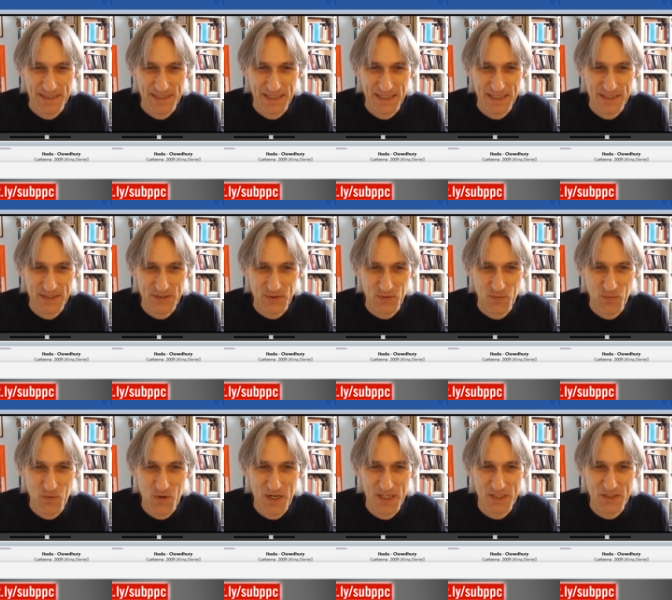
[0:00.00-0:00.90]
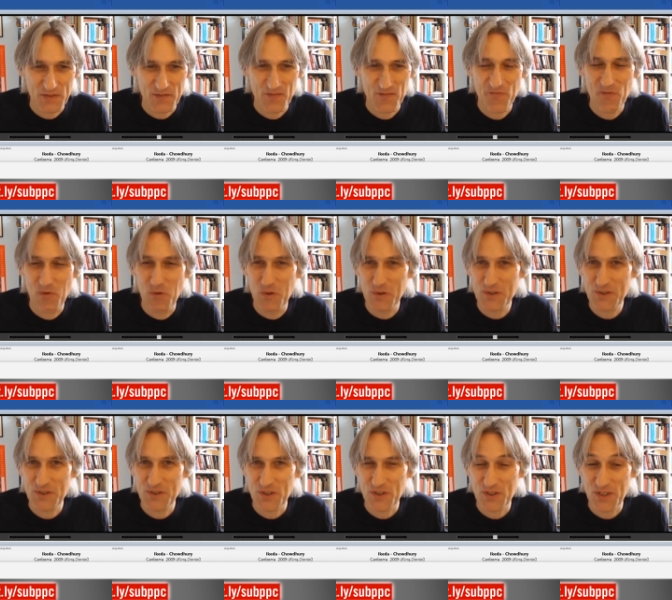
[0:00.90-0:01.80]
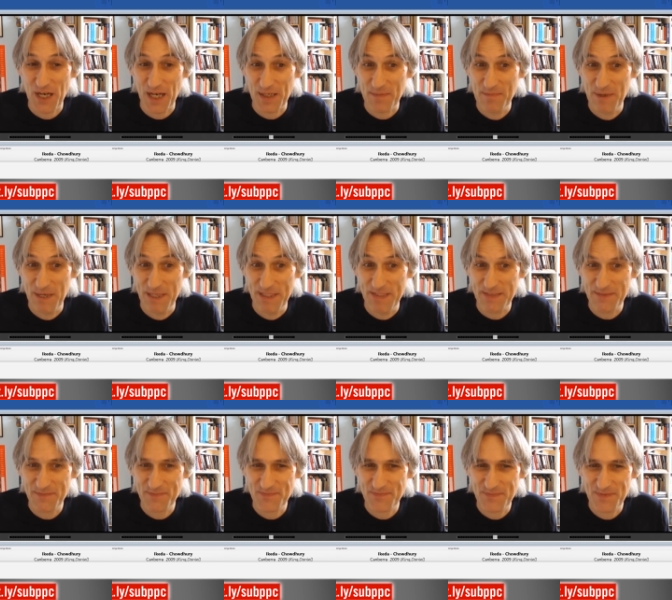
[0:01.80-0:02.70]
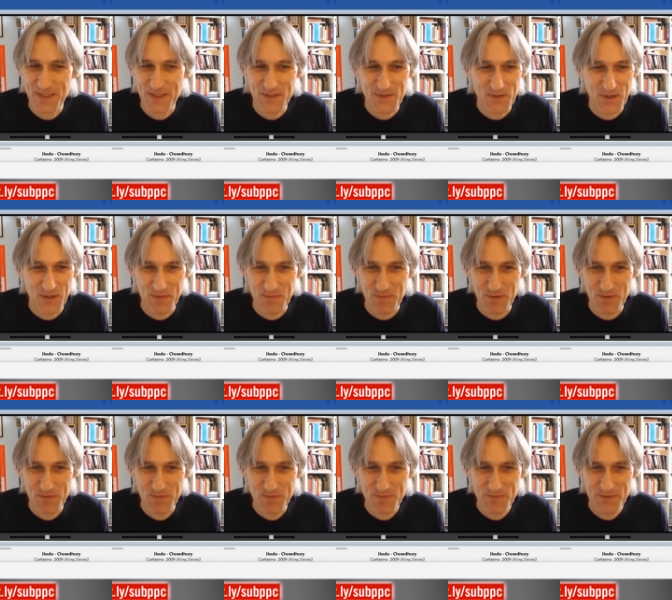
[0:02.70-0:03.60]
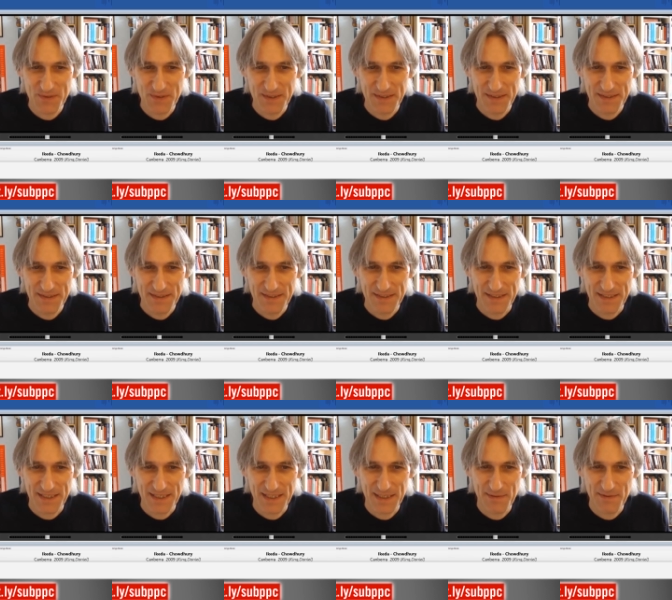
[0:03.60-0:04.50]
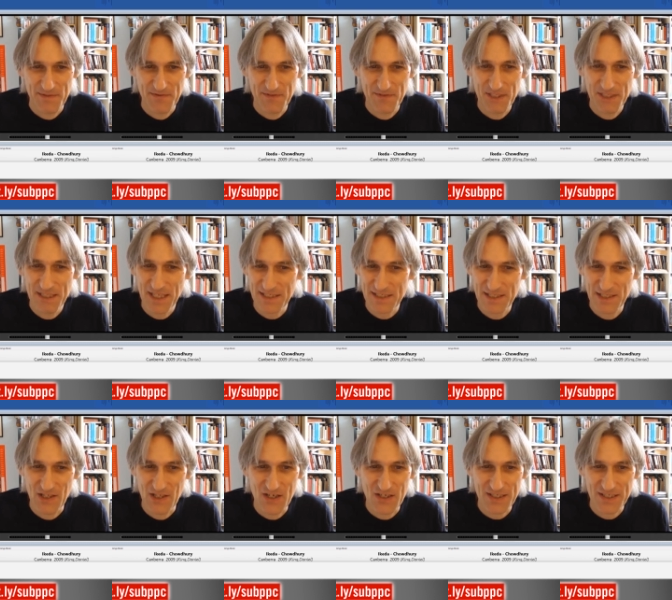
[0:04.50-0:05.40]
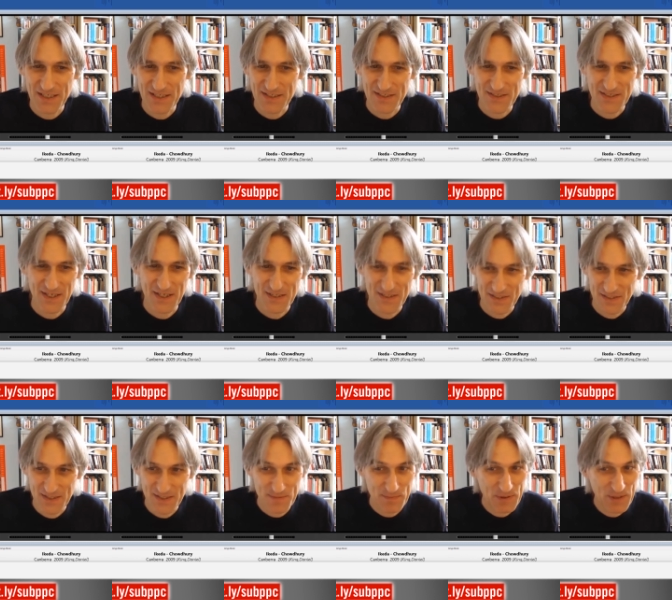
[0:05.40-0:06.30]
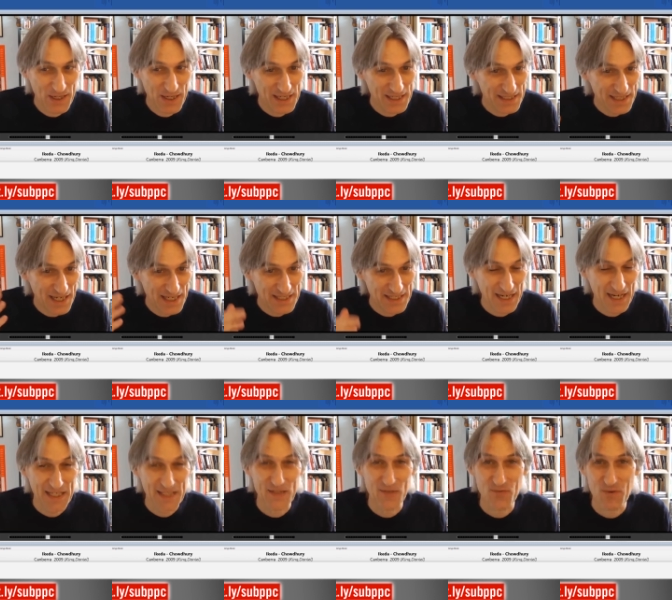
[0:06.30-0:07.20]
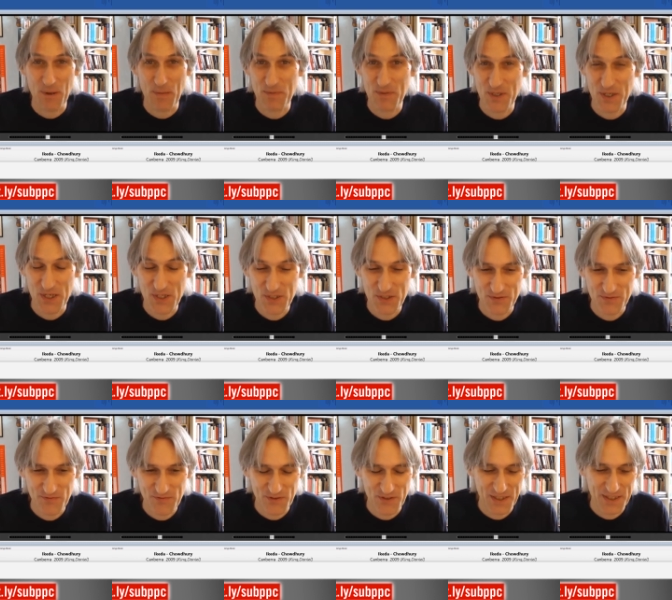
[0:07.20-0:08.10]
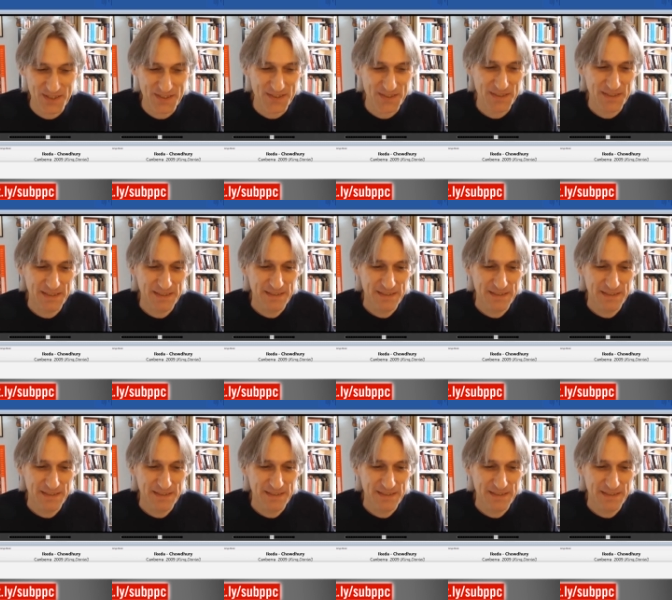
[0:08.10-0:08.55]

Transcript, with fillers: And white forced checkmate. Incredible. Uh, if you think that's luck, as I said, this player Ikeda has a reputation for this.